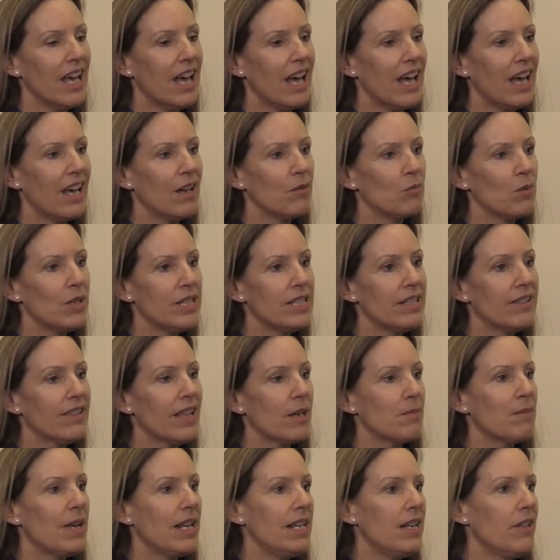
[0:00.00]
And we did
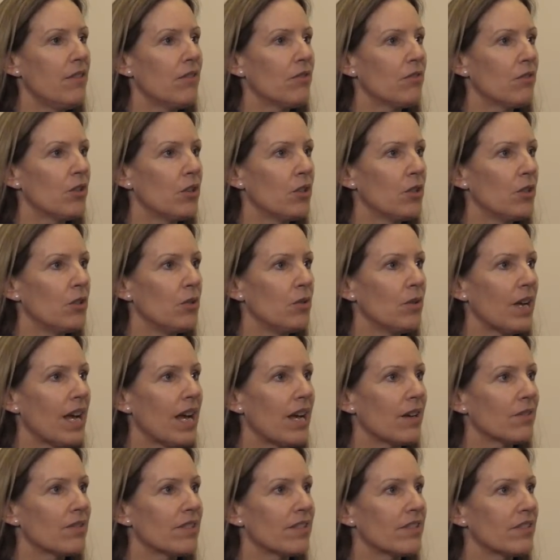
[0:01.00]
that mainly through
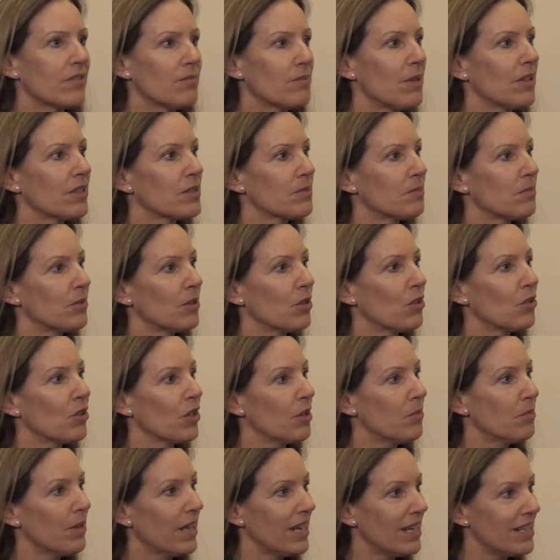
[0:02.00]
houses of multiple
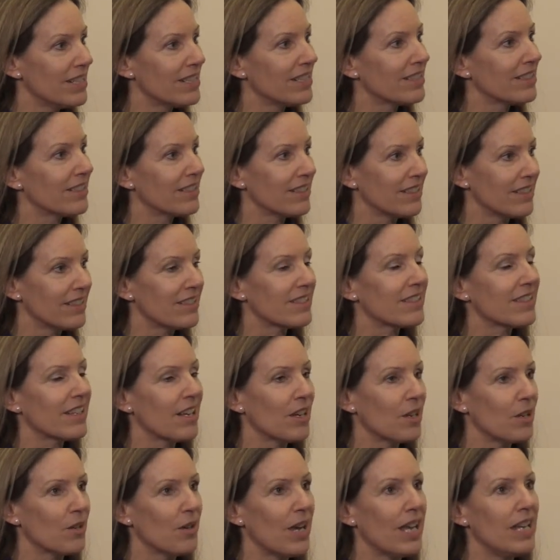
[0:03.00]
occupation, so
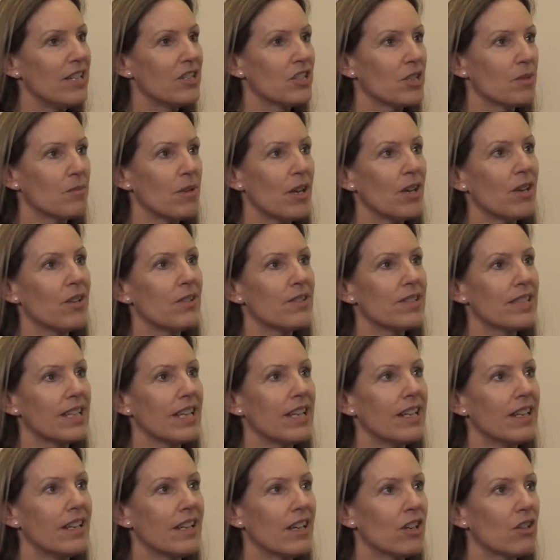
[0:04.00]

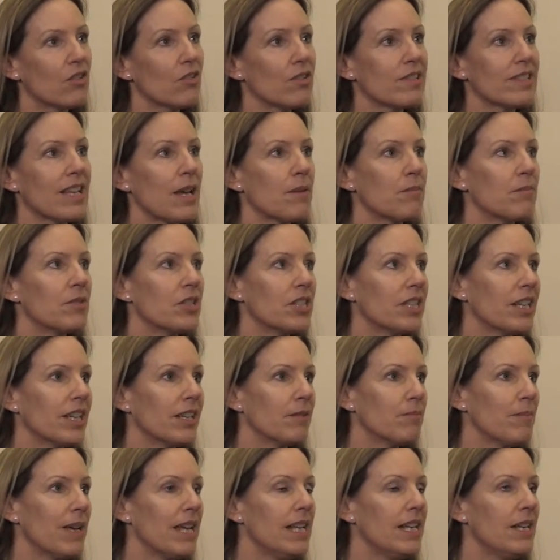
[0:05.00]
HMOs across Hampshire.
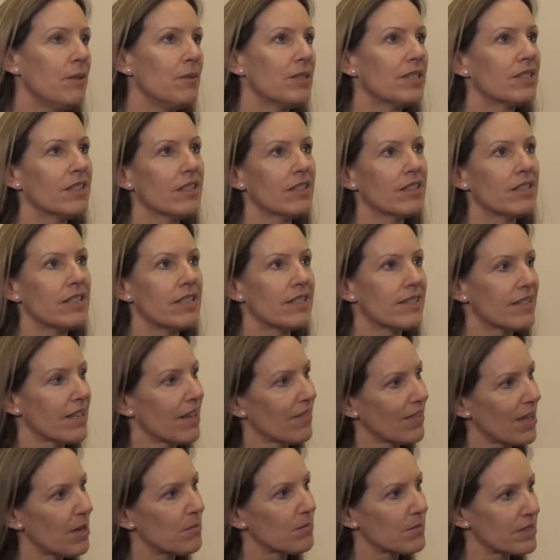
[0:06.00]
Mainly we started in
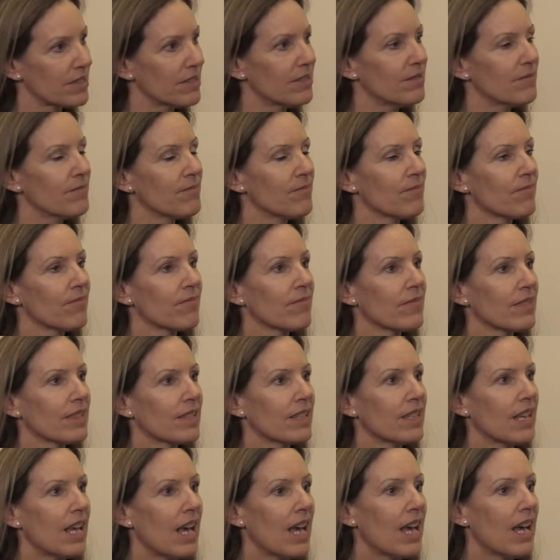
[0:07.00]
Southampton
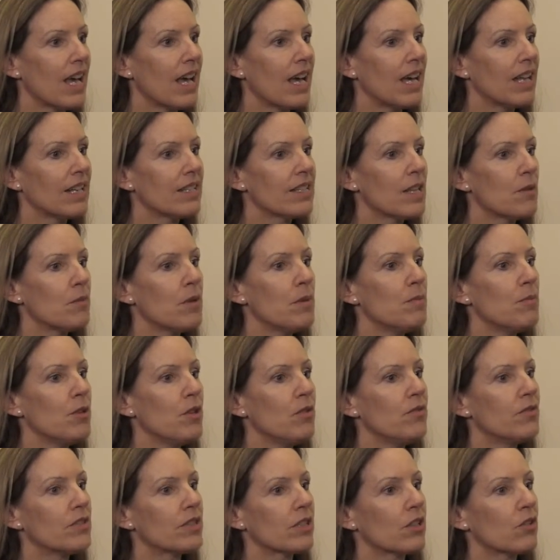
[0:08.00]
and then we
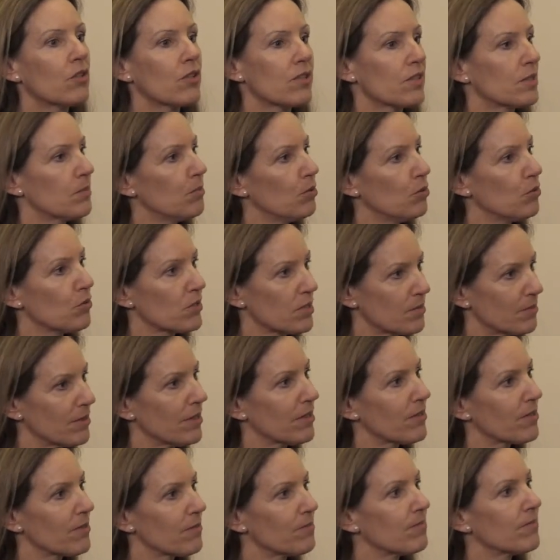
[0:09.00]
moved across to
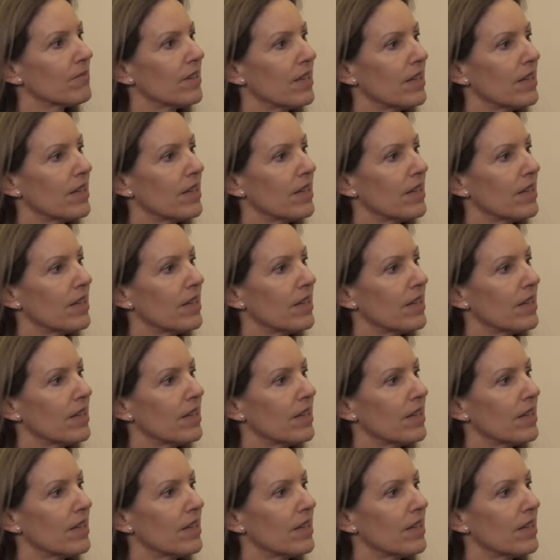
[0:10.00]
Portsmouth,